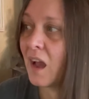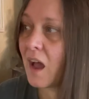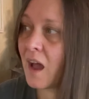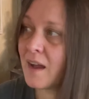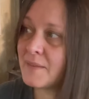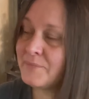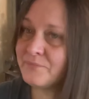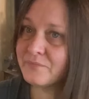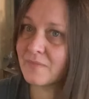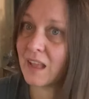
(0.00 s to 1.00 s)
um,
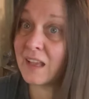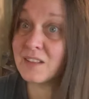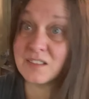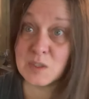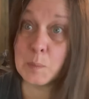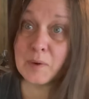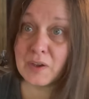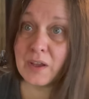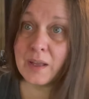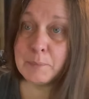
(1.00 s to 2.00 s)
it's super
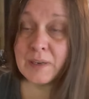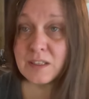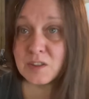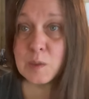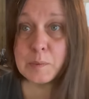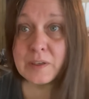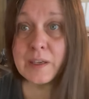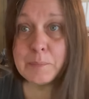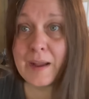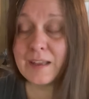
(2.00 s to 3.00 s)
good, but it's super
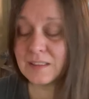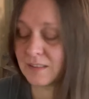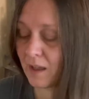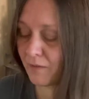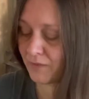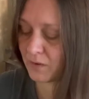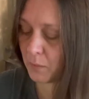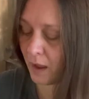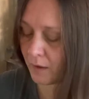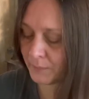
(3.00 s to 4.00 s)
good by itself as
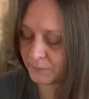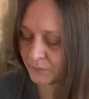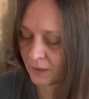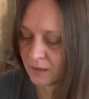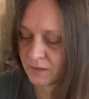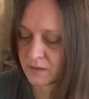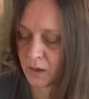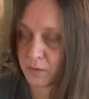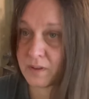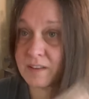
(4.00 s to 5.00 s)
well.
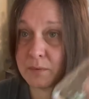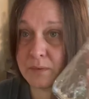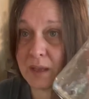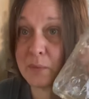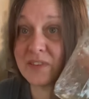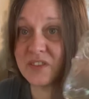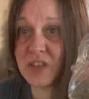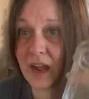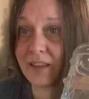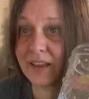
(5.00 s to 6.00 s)
So this one, there was
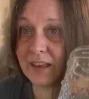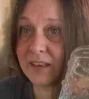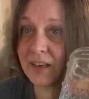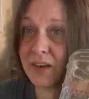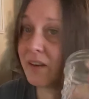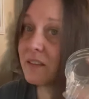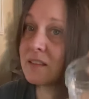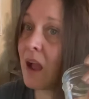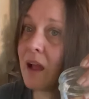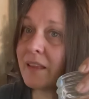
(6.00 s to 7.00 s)
jelly in here. It's
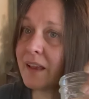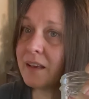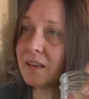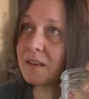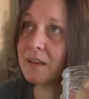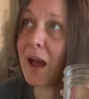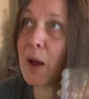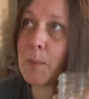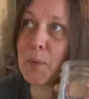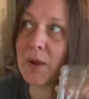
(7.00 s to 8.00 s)
not like
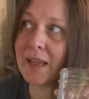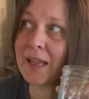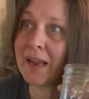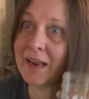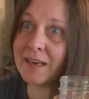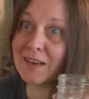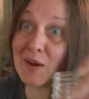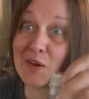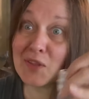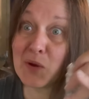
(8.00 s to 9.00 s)
cowboy candy,
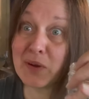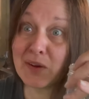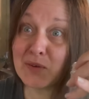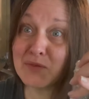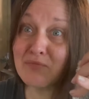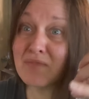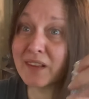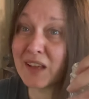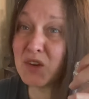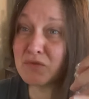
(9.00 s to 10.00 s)
although it goes
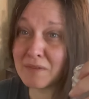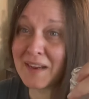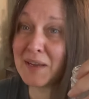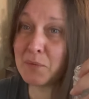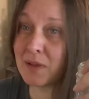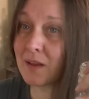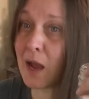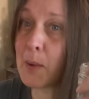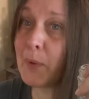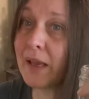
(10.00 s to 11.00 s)
really great with
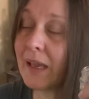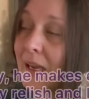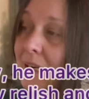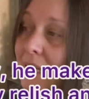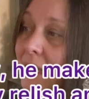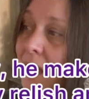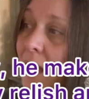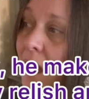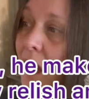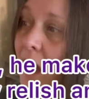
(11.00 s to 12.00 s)
cowboy candy
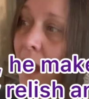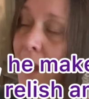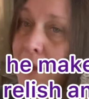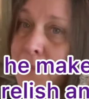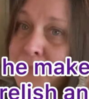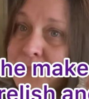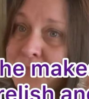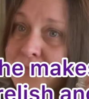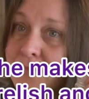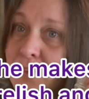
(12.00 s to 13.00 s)
um,
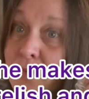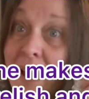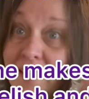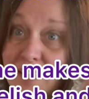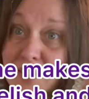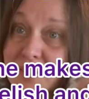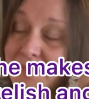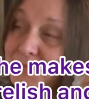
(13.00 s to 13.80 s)
relish.